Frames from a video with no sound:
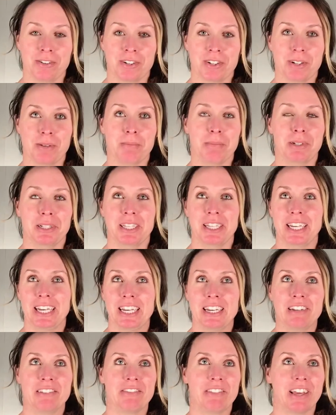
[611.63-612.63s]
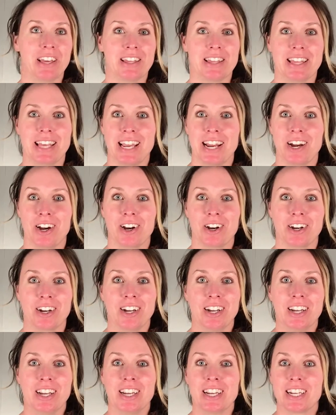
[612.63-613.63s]
to believe that they're
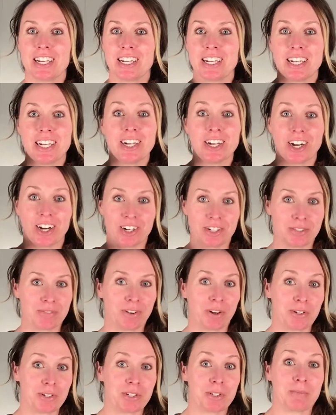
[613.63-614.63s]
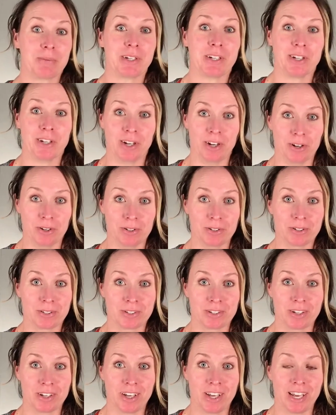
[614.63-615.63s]
here as far as speed goes,